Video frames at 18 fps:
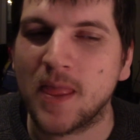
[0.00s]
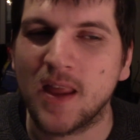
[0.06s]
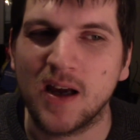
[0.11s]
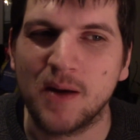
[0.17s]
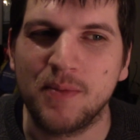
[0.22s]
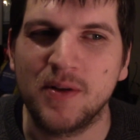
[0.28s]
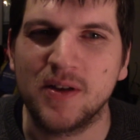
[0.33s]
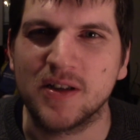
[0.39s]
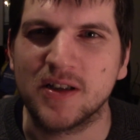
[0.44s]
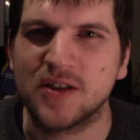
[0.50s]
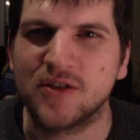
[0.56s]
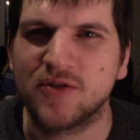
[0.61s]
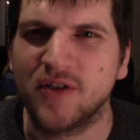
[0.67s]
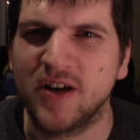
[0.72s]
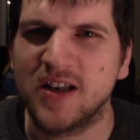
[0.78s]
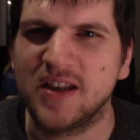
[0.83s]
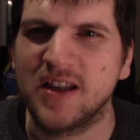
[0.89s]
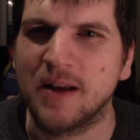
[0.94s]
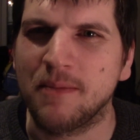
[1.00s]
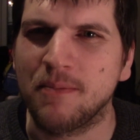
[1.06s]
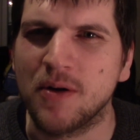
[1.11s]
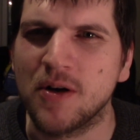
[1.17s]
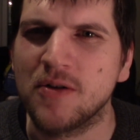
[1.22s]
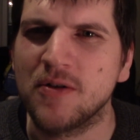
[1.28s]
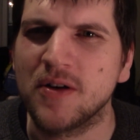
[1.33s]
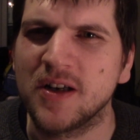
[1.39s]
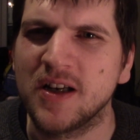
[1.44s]
I built this trade
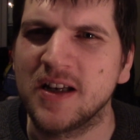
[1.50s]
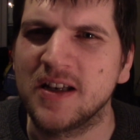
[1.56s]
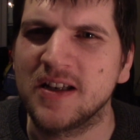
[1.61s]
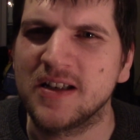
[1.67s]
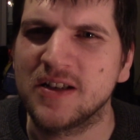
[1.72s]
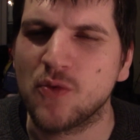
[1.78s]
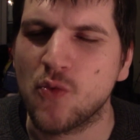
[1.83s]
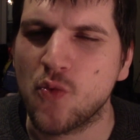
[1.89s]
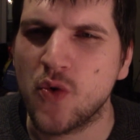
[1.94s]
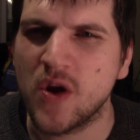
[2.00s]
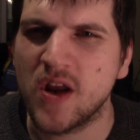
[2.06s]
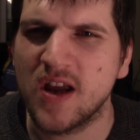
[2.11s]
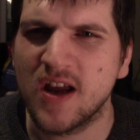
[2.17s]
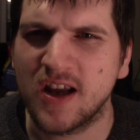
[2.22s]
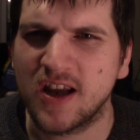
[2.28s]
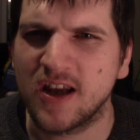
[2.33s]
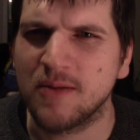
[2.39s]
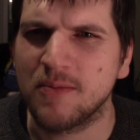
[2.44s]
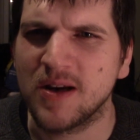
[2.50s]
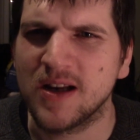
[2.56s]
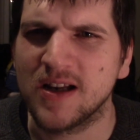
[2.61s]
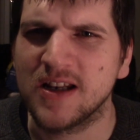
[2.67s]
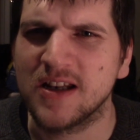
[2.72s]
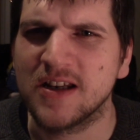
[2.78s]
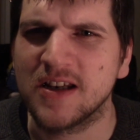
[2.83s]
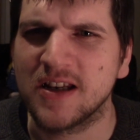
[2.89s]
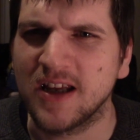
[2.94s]
depot and then this weir
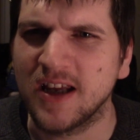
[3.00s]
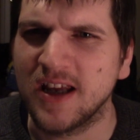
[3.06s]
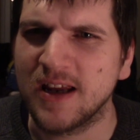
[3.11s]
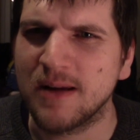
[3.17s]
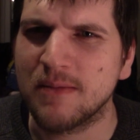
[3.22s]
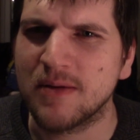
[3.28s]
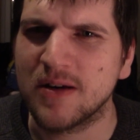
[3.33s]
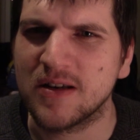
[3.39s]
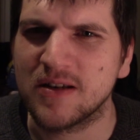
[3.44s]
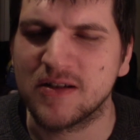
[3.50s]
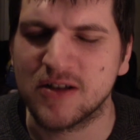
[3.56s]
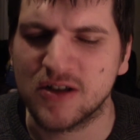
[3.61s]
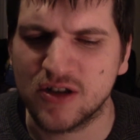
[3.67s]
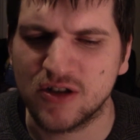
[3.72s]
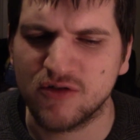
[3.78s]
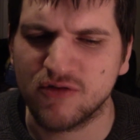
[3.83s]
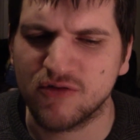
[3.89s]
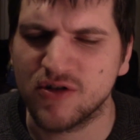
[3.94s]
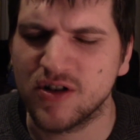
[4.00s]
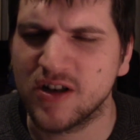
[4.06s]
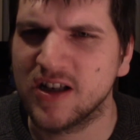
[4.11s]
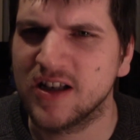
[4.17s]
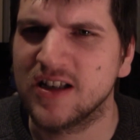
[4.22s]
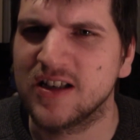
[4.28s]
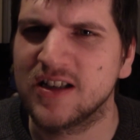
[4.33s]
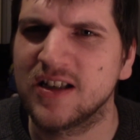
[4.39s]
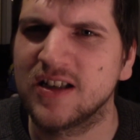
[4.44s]
chameleon came and destroyed
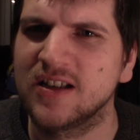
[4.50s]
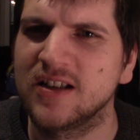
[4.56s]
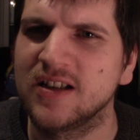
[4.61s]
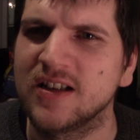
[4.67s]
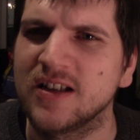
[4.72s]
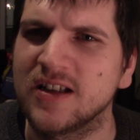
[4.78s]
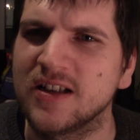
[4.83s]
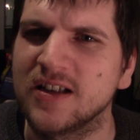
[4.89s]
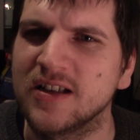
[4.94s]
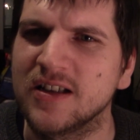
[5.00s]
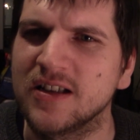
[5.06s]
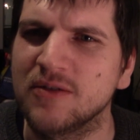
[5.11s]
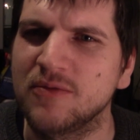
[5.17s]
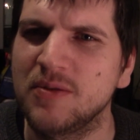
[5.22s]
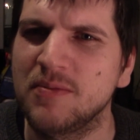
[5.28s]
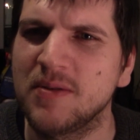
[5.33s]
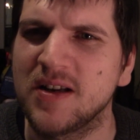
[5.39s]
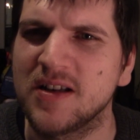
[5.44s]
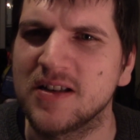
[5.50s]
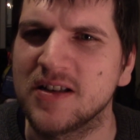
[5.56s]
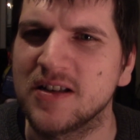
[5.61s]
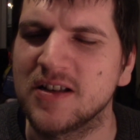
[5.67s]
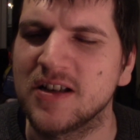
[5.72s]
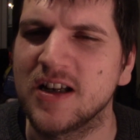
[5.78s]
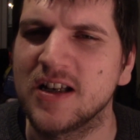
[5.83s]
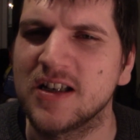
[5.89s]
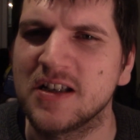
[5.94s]
it, and we managed to
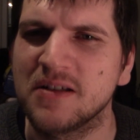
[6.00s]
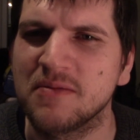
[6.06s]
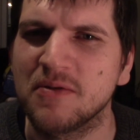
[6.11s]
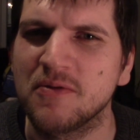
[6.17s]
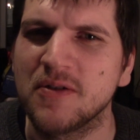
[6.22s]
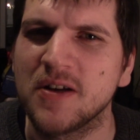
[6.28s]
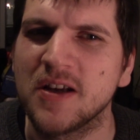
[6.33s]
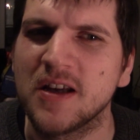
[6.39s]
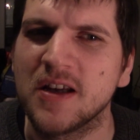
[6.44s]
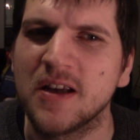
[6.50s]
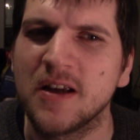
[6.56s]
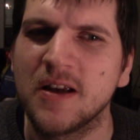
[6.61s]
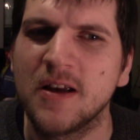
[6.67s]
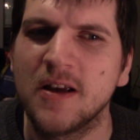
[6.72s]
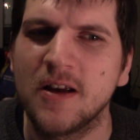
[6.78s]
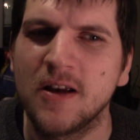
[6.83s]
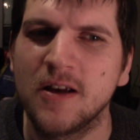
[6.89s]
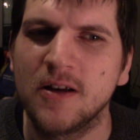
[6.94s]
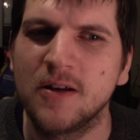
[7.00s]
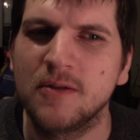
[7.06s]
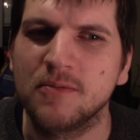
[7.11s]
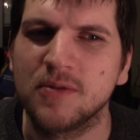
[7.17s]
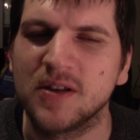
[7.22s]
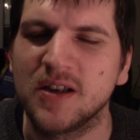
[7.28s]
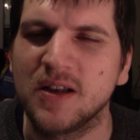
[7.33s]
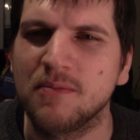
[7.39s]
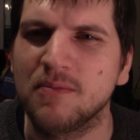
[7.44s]
chase him away.
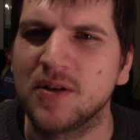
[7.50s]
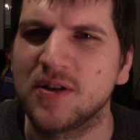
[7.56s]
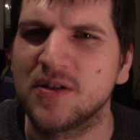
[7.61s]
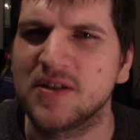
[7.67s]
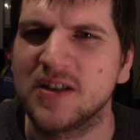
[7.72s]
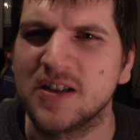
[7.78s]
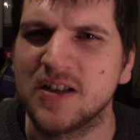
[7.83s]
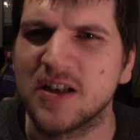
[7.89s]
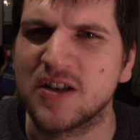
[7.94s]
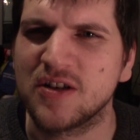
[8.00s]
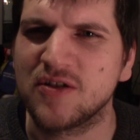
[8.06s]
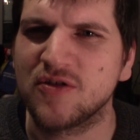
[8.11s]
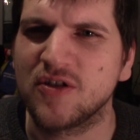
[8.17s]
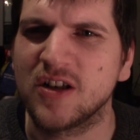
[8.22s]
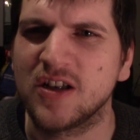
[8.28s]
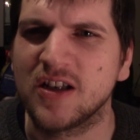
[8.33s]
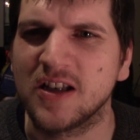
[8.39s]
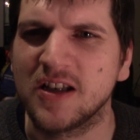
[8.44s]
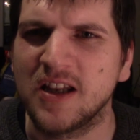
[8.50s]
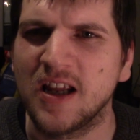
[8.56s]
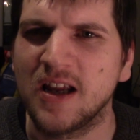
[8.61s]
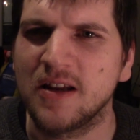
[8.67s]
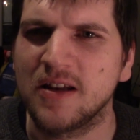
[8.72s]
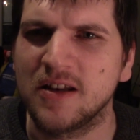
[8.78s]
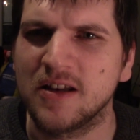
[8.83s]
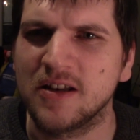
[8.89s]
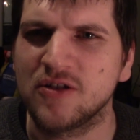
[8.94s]
But then because he destroyed
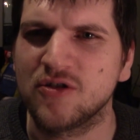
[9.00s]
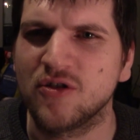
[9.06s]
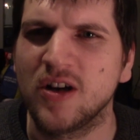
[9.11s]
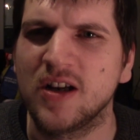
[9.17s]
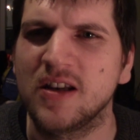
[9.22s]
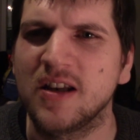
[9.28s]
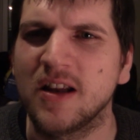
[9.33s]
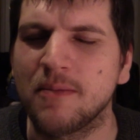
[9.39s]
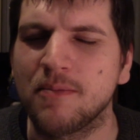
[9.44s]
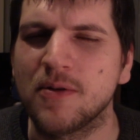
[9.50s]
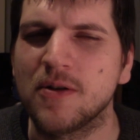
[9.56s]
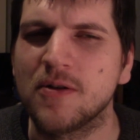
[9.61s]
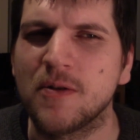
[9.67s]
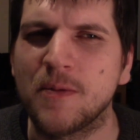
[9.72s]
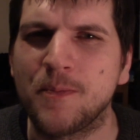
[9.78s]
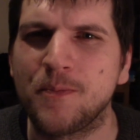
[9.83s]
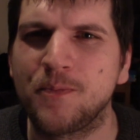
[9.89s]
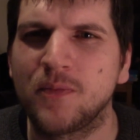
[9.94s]
the trade depot,